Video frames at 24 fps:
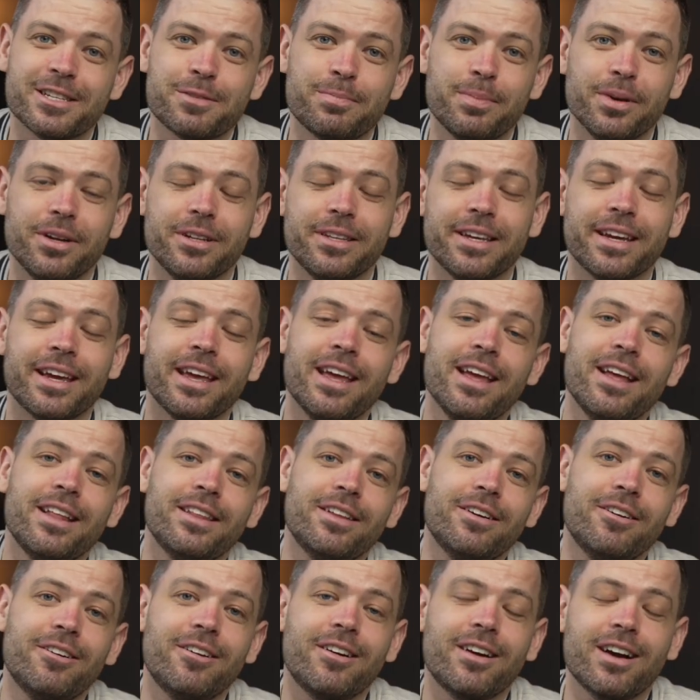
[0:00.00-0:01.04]
this building,
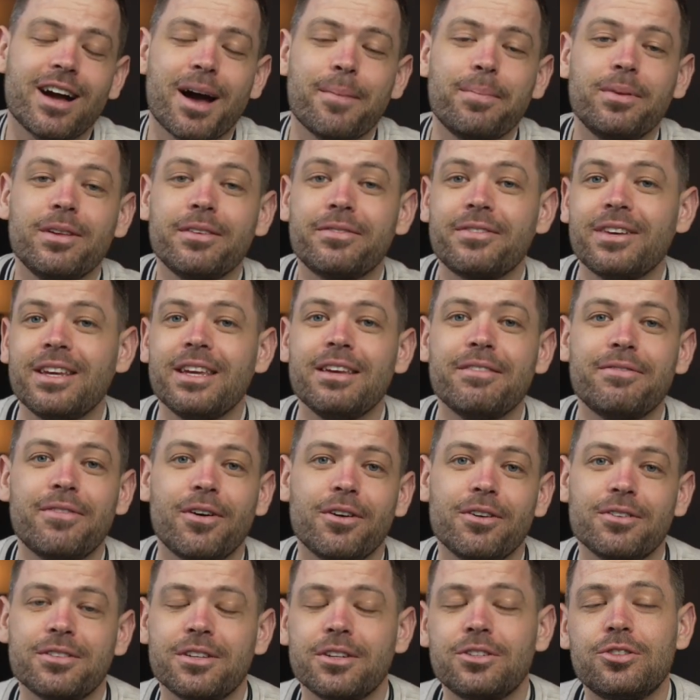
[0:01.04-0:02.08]
there are a couple of key
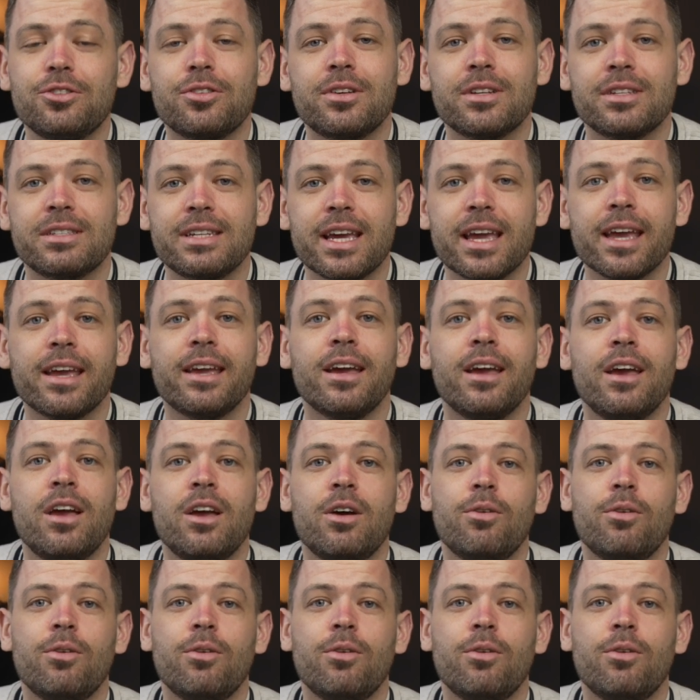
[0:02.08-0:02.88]
photos that you can take,